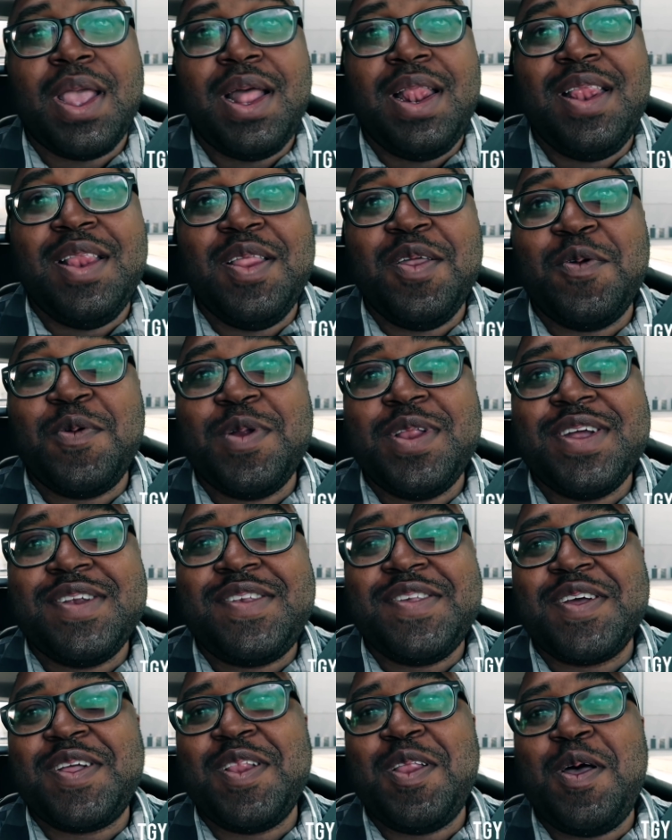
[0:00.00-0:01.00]
What? Literally
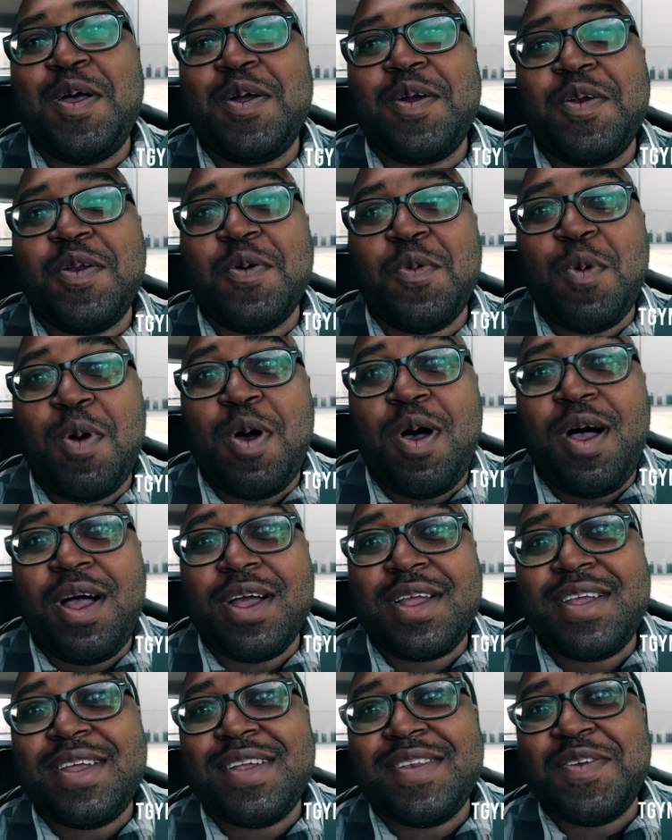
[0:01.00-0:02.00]
took longer to
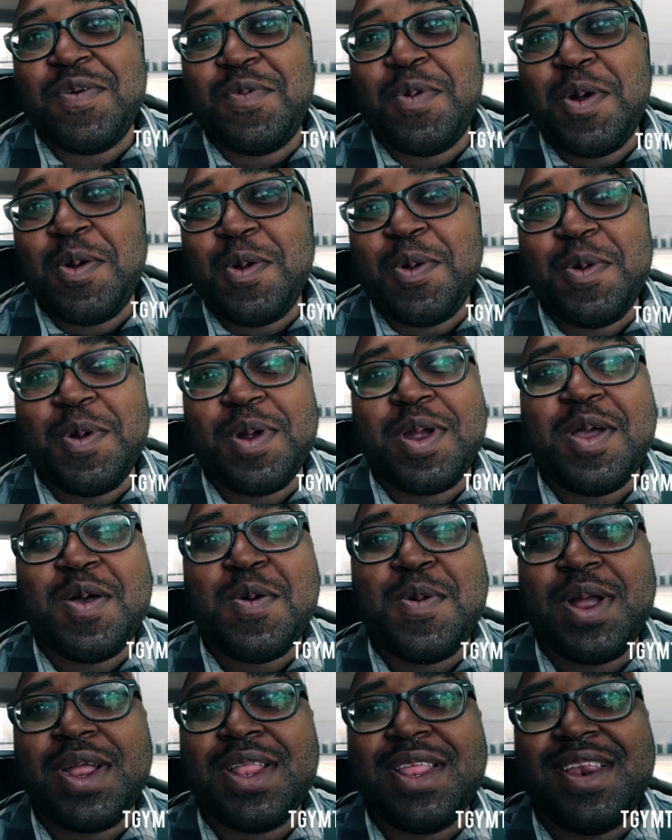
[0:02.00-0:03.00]
walk to where we were
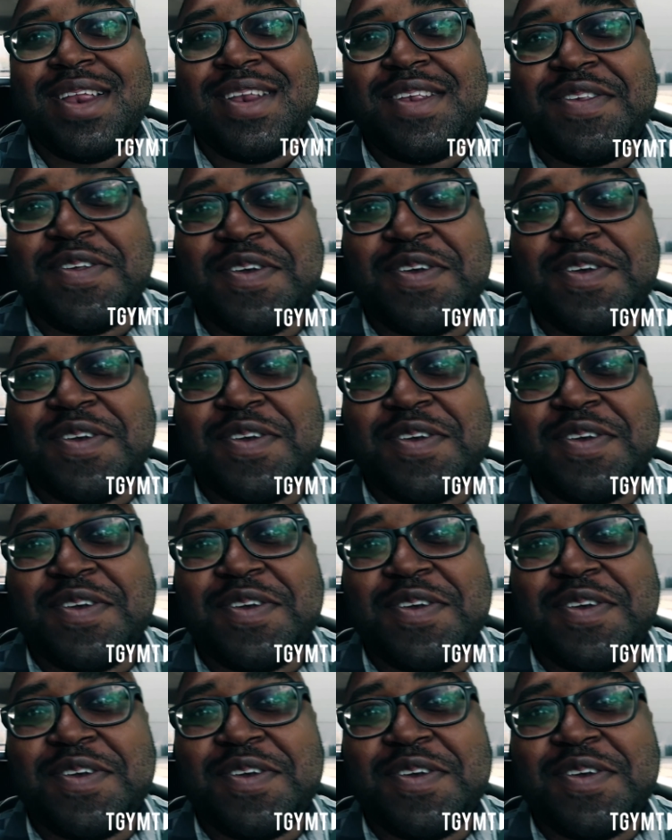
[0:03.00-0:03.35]
going than it